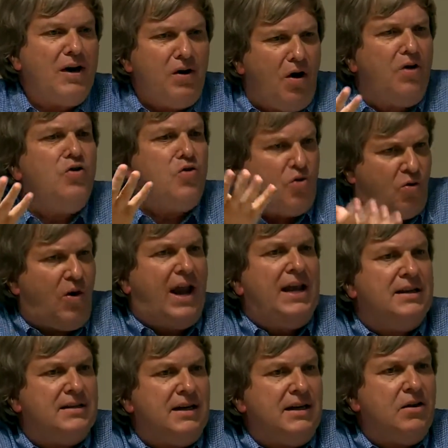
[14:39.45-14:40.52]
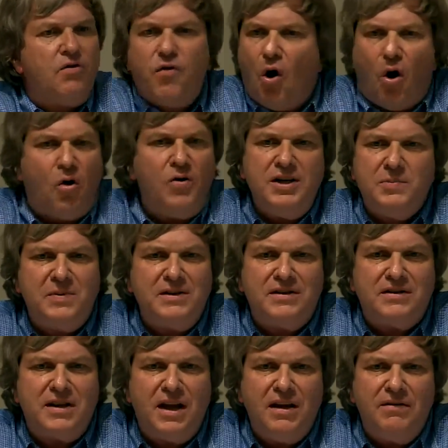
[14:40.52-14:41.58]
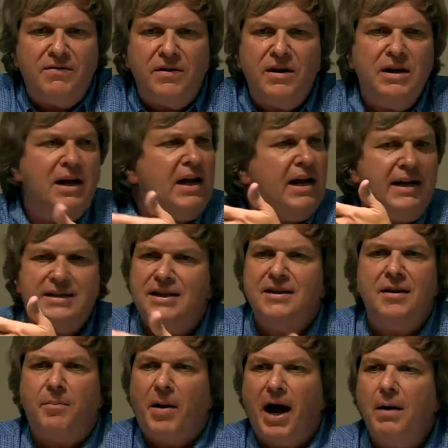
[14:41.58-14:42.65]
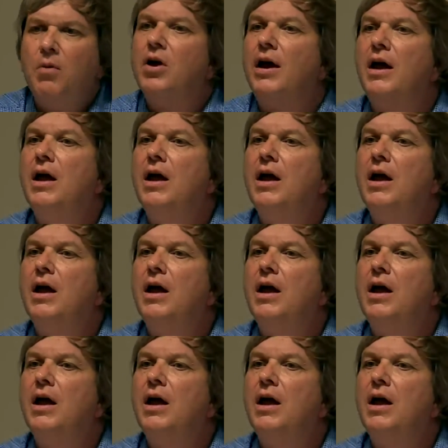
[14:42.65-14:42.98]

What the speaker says: Are you crazy? There've always been slavery. It's in the Bible.